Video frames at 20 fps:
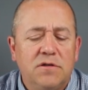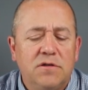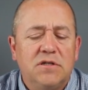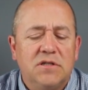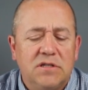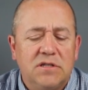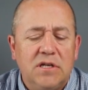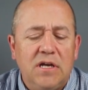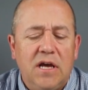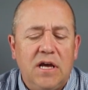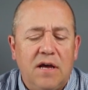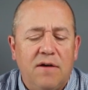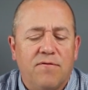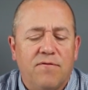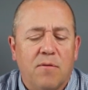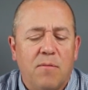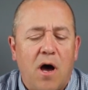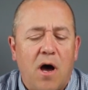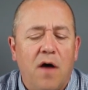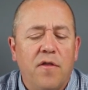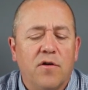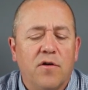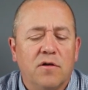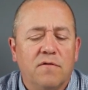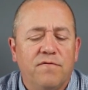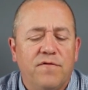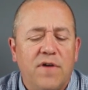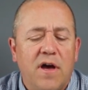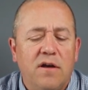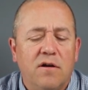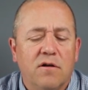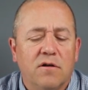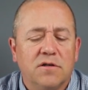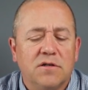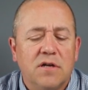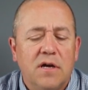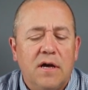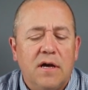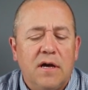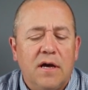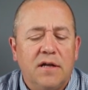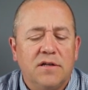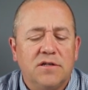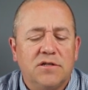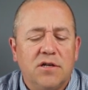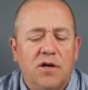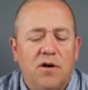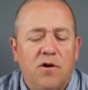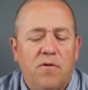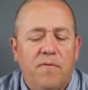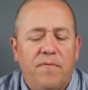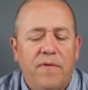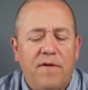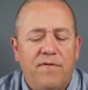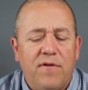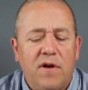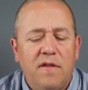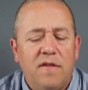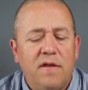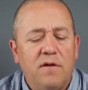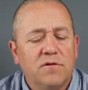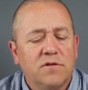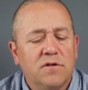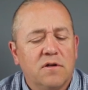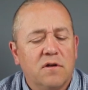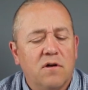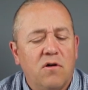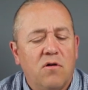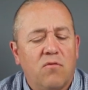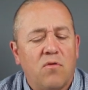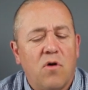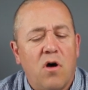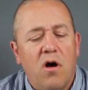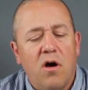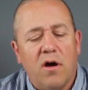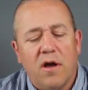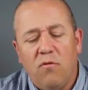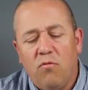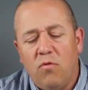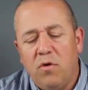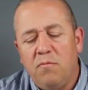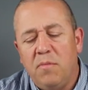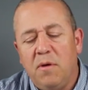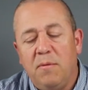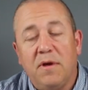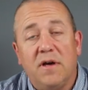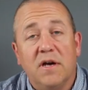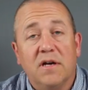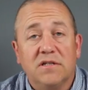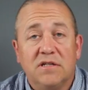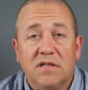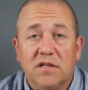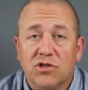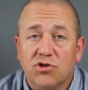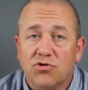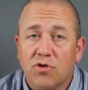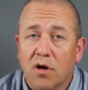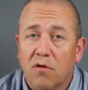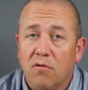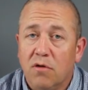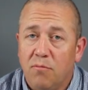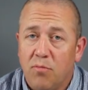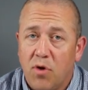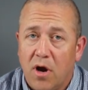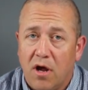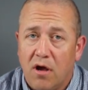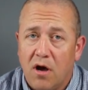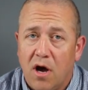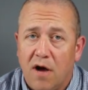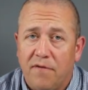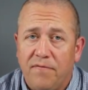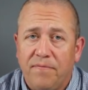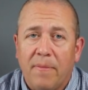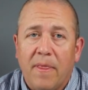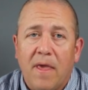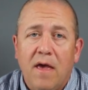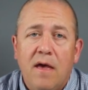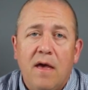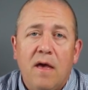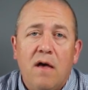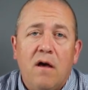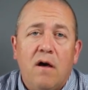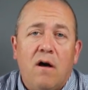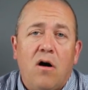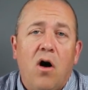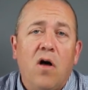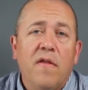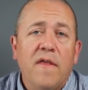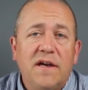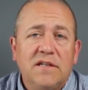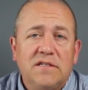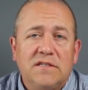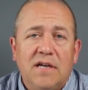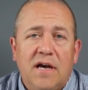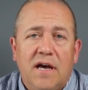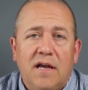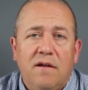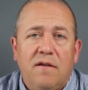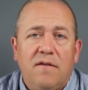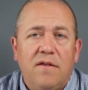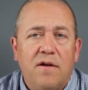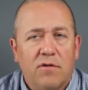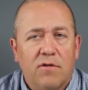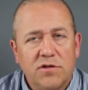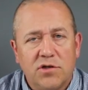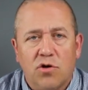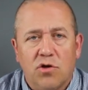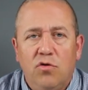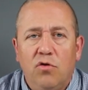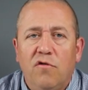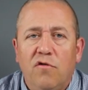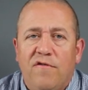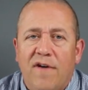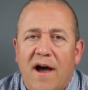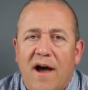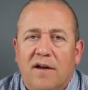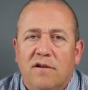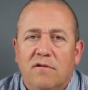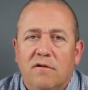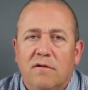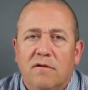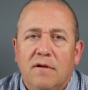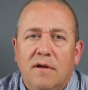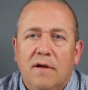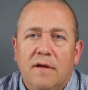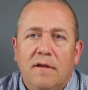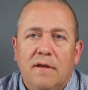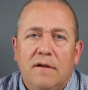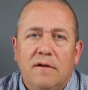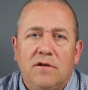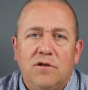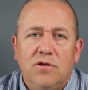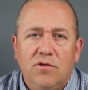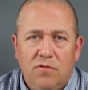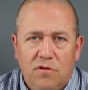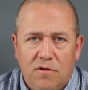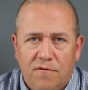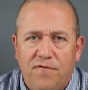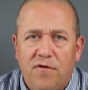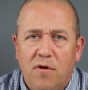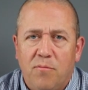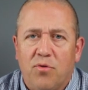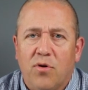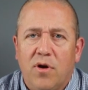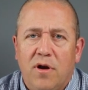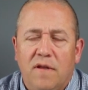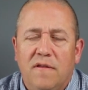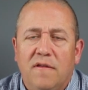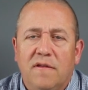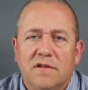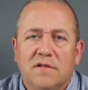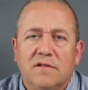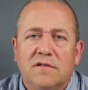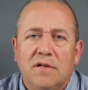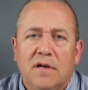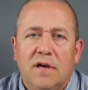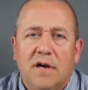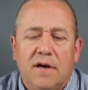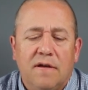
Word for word: seeing from other vendors. And so if anything was going to go wrong, it wouldn't be because this trigger would break off. All that said, there is a cool factor to the footprint in this